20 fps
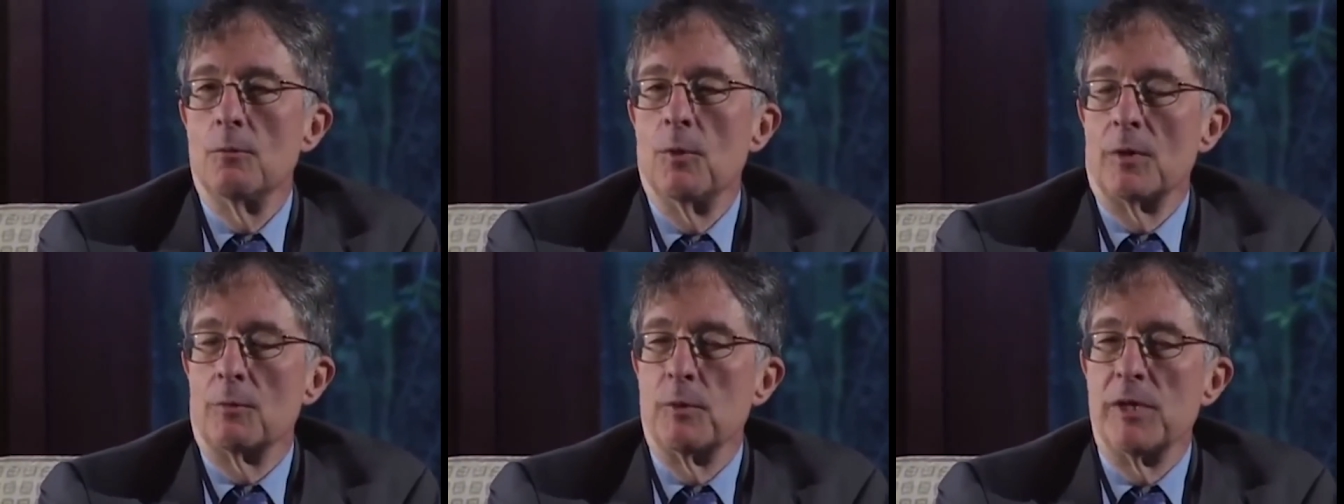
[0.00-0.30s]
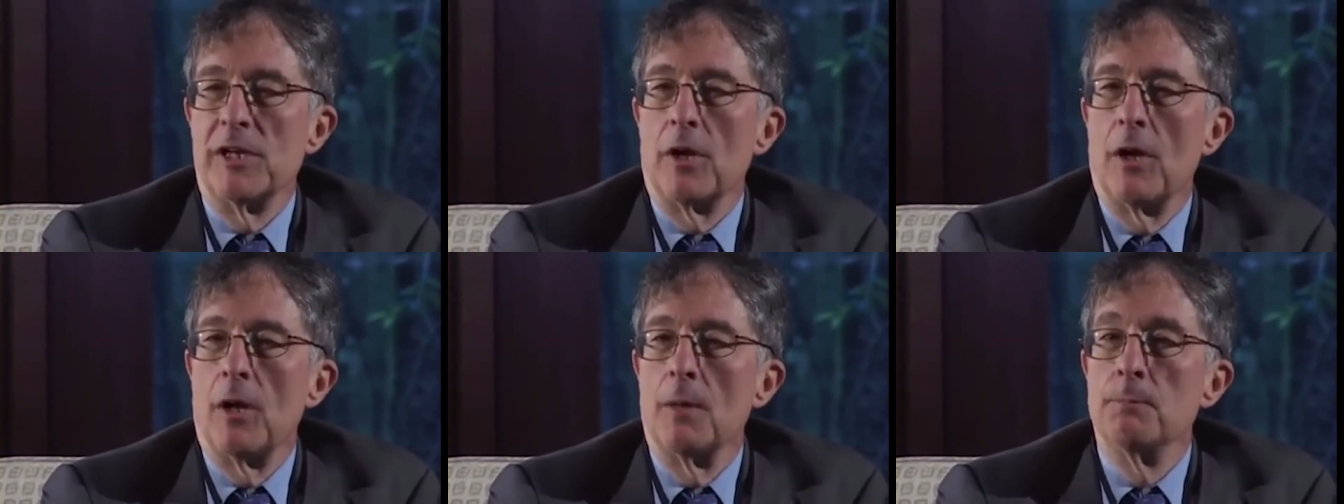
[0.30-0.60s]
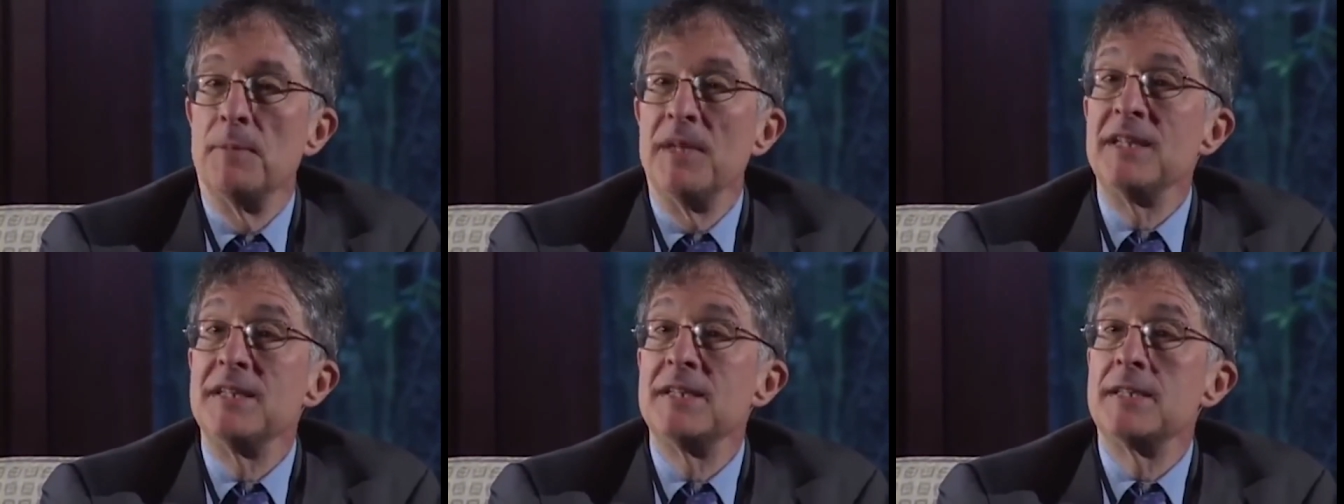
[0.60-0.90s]
what we
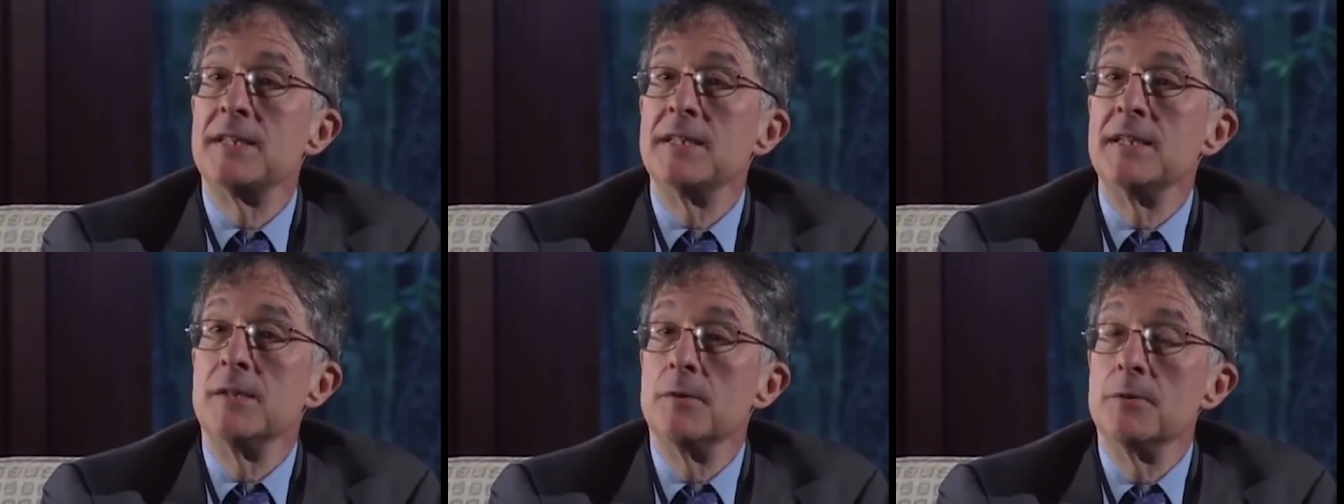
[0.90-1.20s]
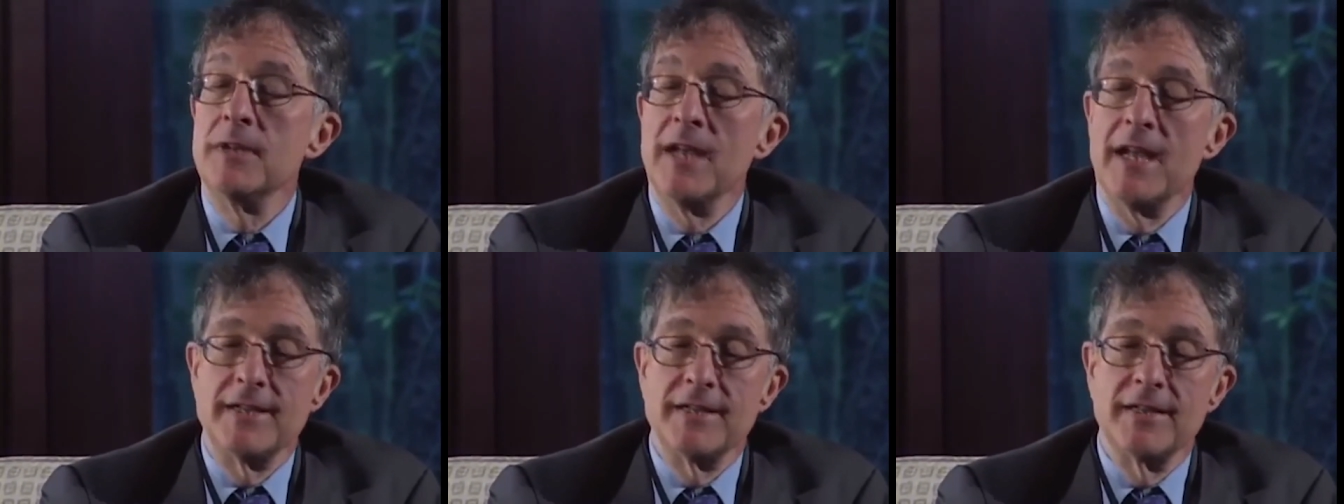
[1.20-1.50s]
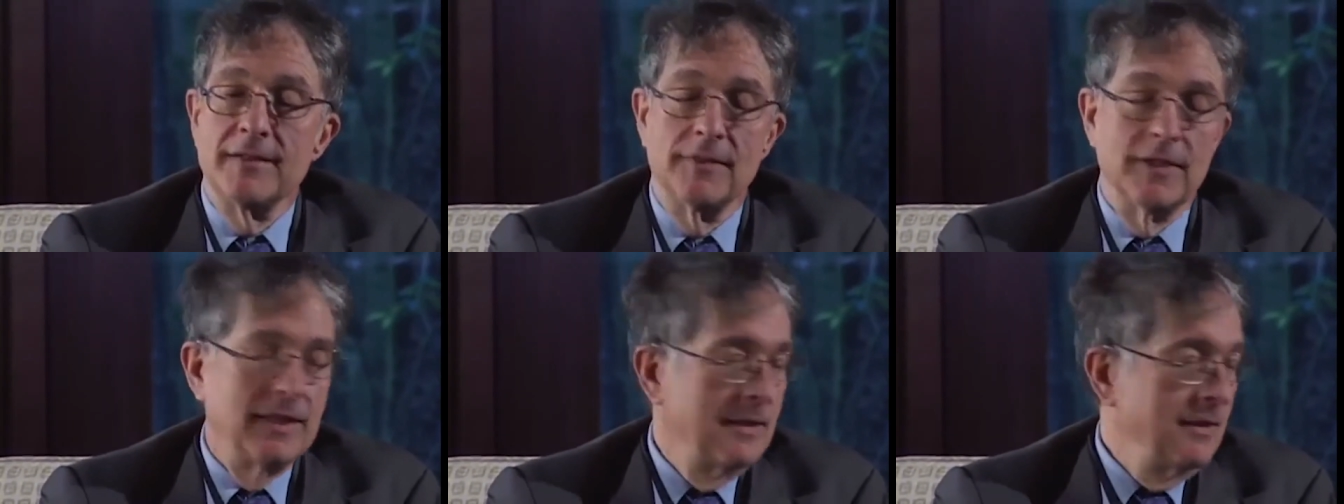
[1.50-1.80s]
call big C
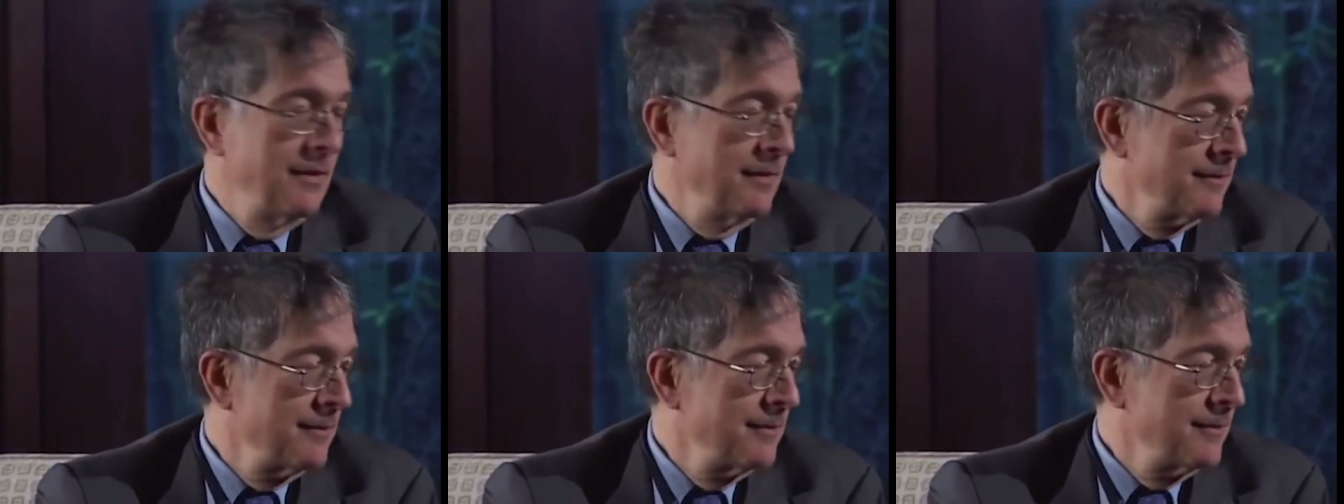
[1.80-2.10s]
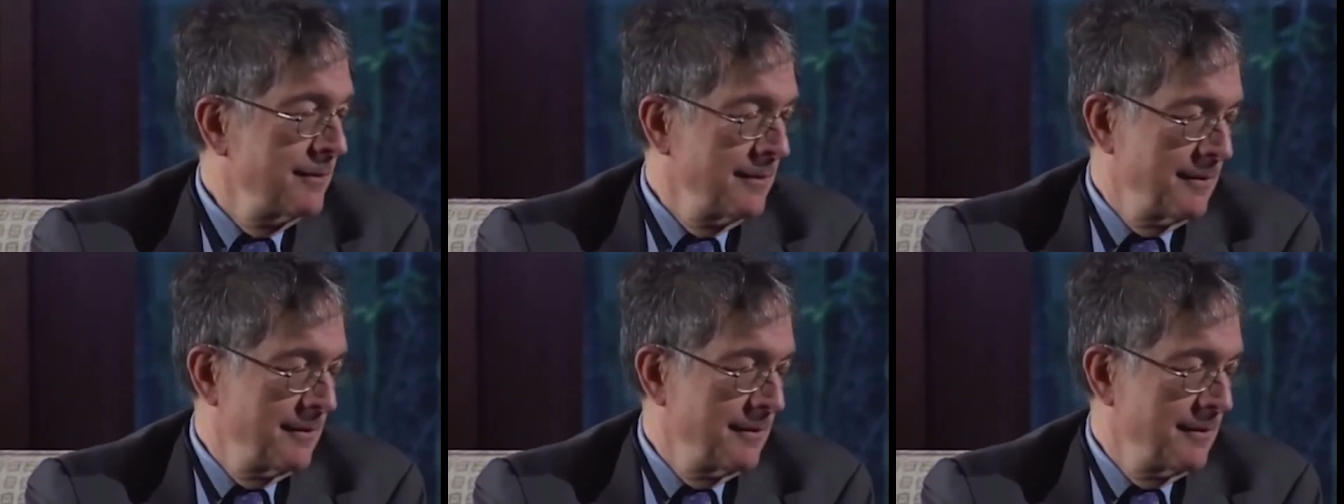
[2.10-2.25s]
creativity.